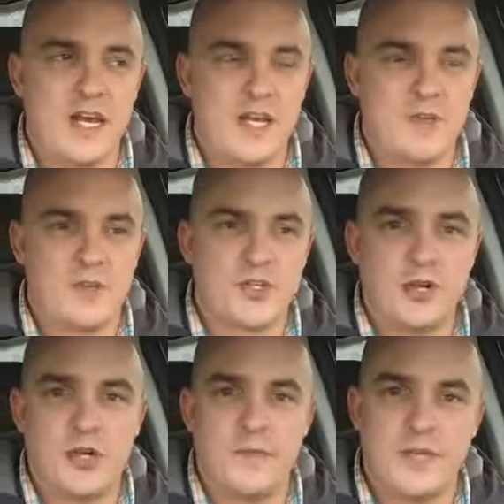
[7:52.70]
in
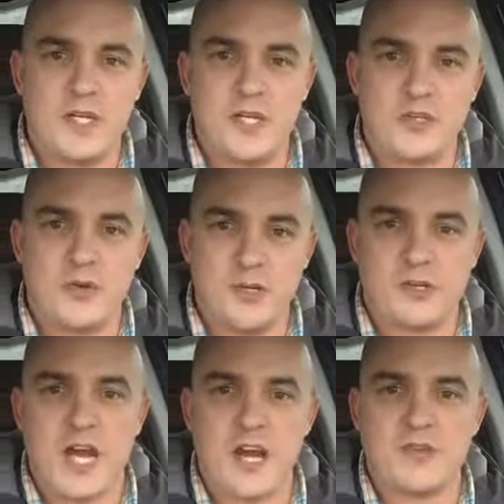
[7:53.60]
retirement until you're
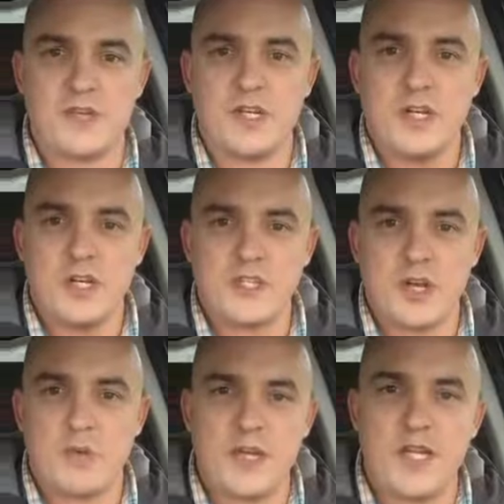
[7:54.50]
100. So
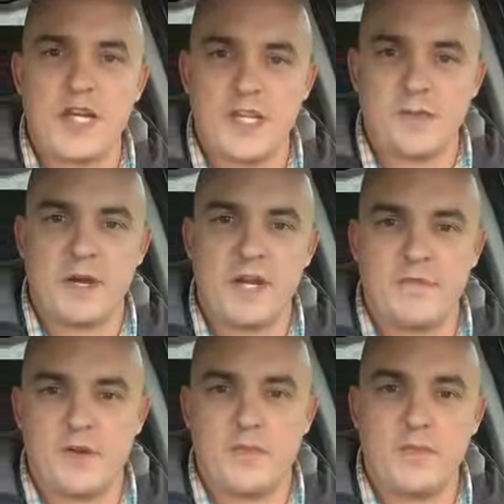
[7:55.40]
where are you going to get the money
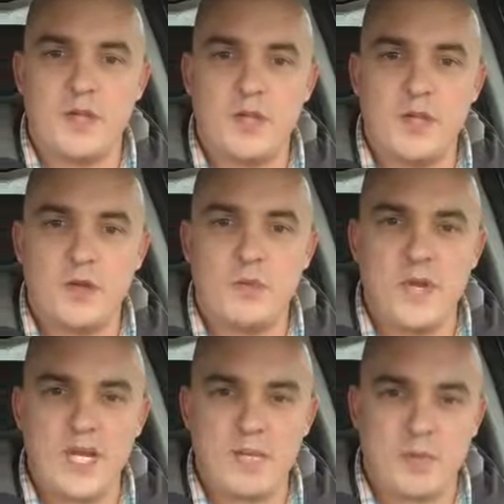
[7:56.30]
from? We
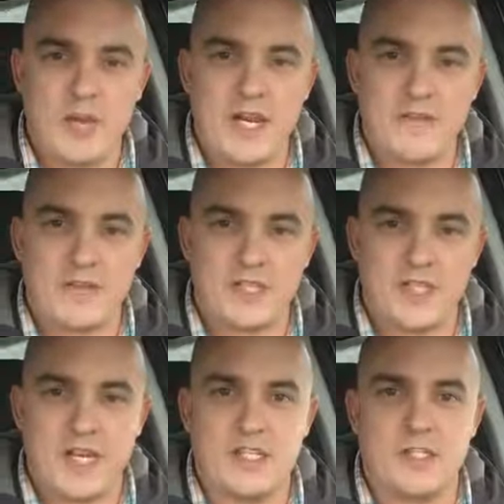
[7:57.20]
need to plan for this,
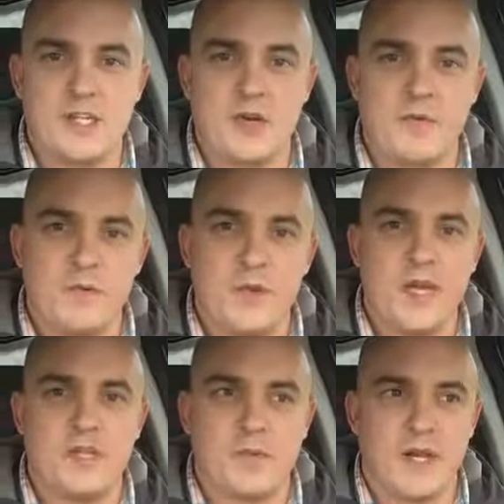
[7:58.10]
ladies and gentlemen. We
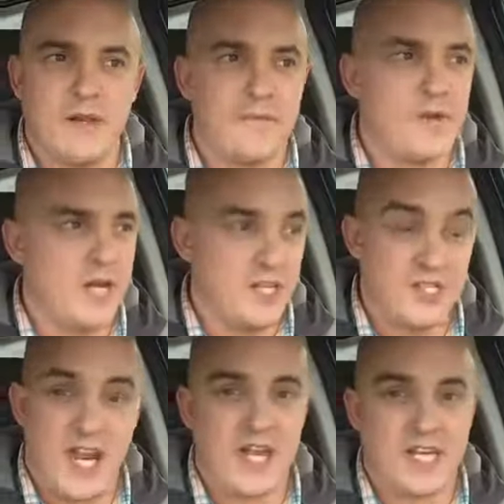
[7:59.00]
need to plan for it. It's starting to